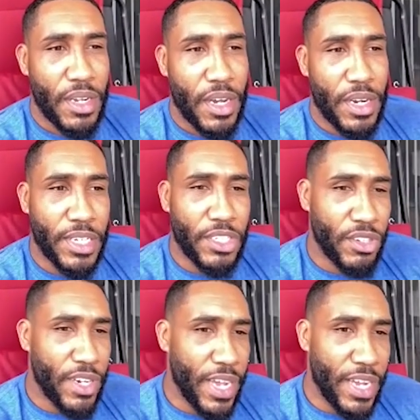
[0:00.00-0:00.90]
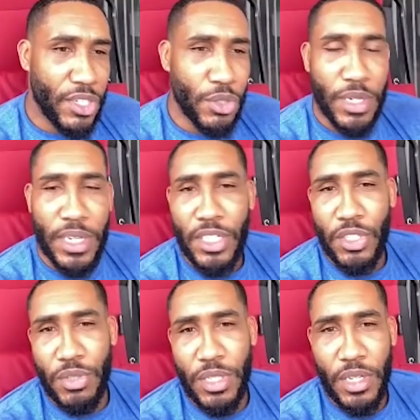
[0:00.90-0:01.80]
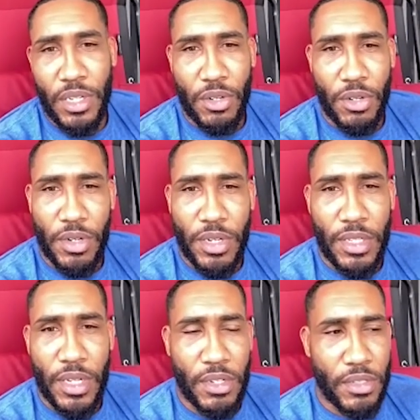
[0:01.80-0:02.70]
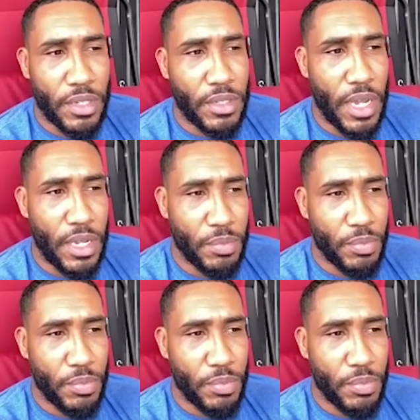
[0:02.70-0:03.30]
an extra day due to injury or anything else like that.